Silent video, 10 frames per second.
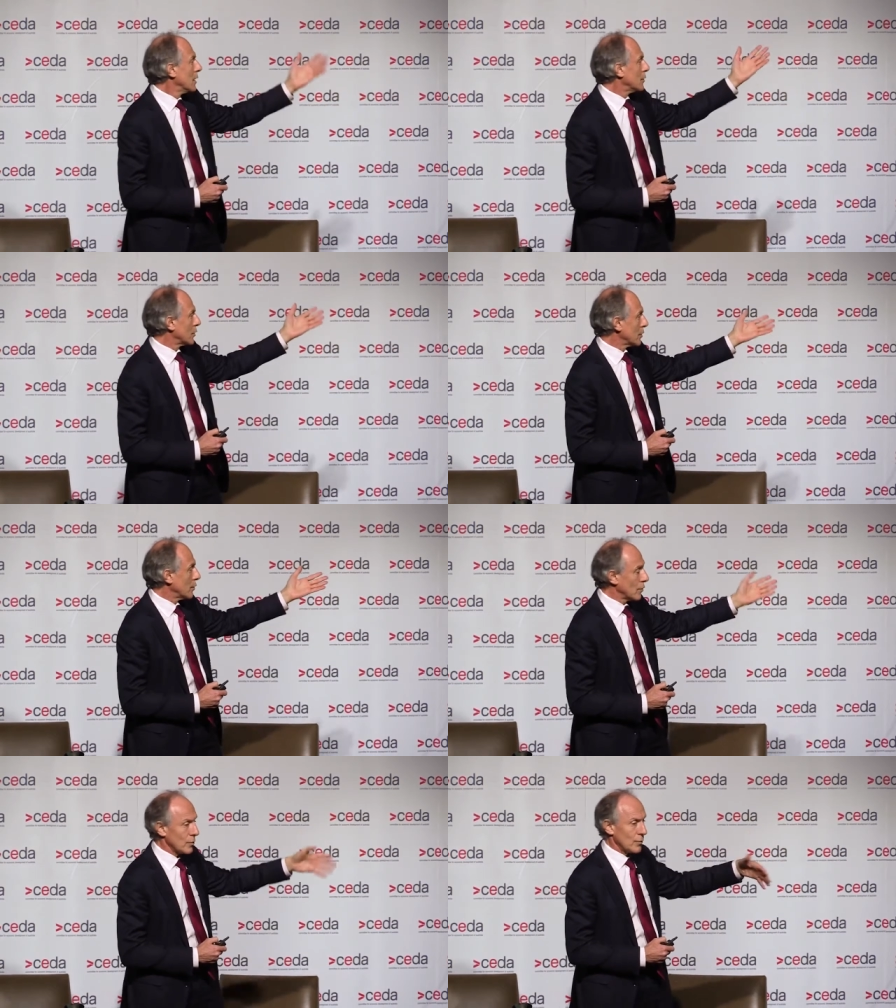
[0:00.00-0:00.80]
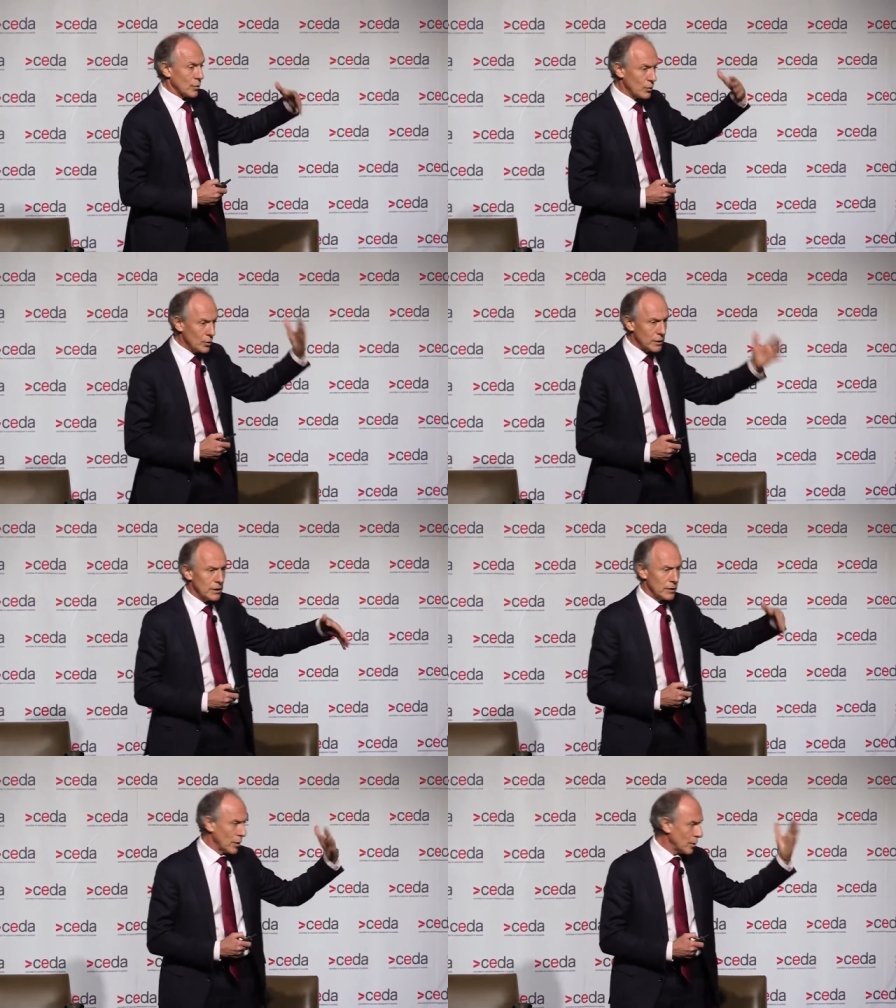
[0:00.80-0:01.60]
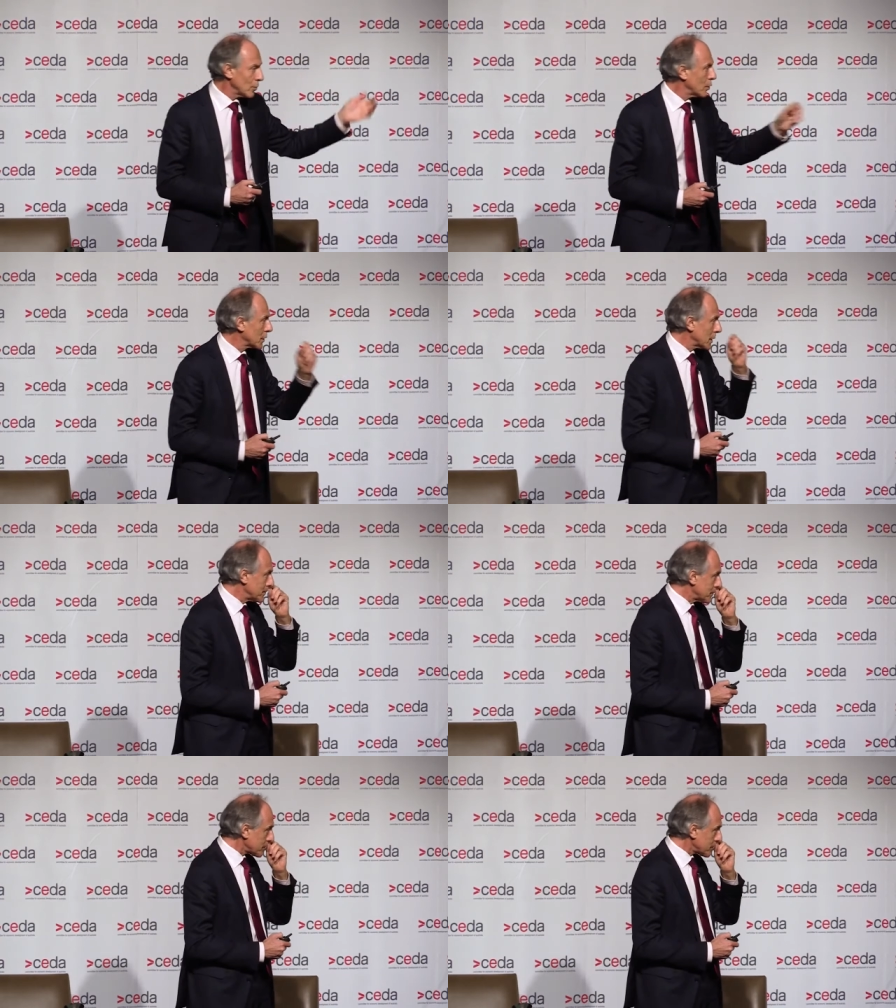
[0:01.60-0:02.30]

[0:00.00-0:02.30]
You can use it for cooking and hot water.